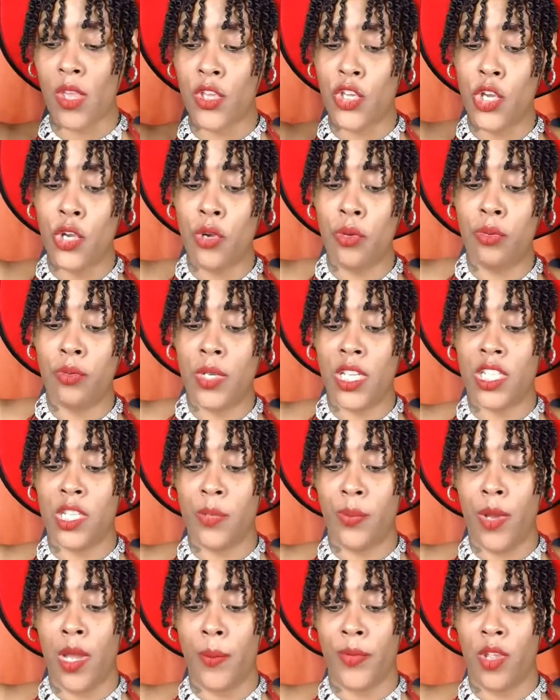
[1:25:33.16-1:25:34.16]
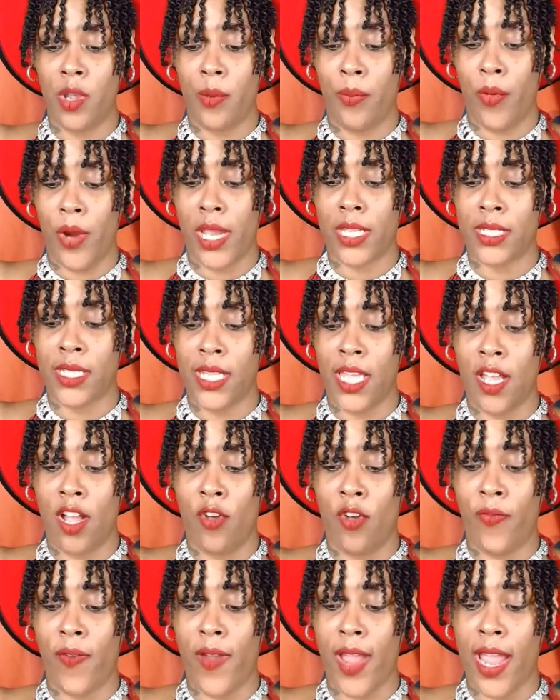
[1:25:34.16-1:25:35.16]
You need to pump your brakes and
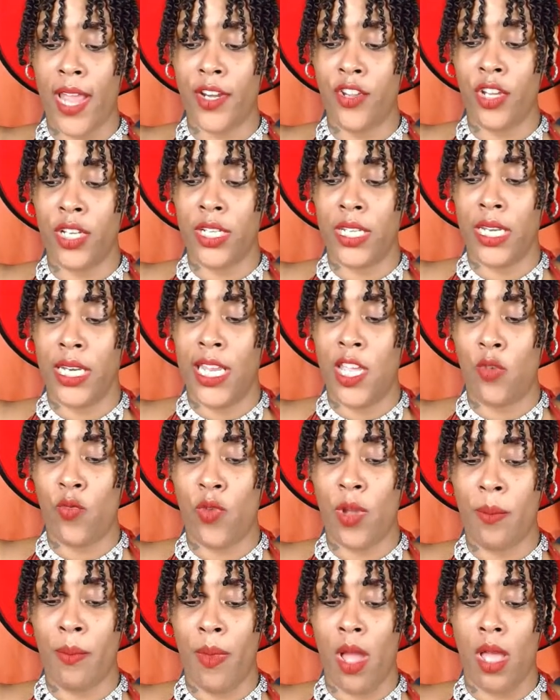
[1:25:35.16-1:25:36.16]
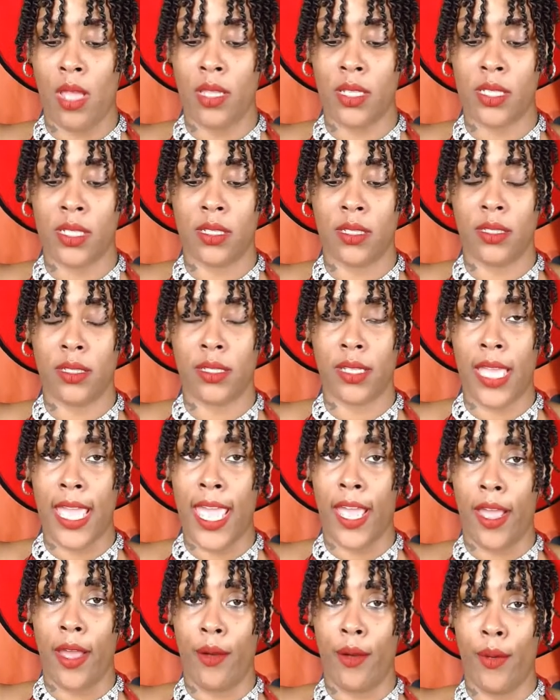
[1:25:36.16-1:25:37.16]
go find your delinquent monster
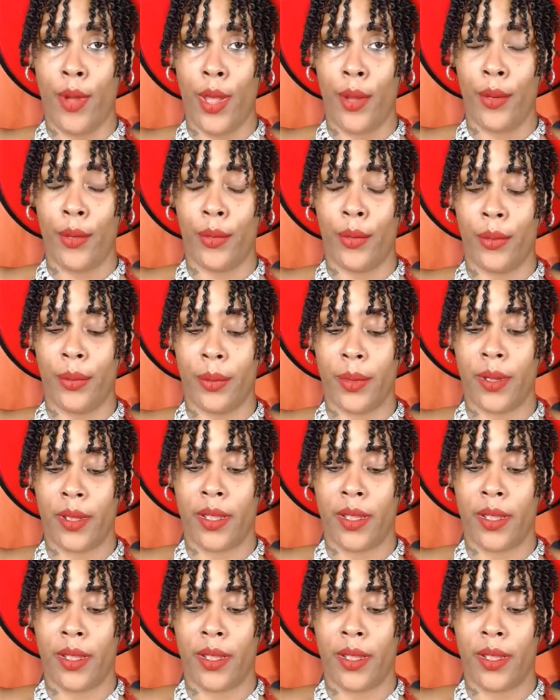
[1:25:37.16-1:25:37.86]
and go home."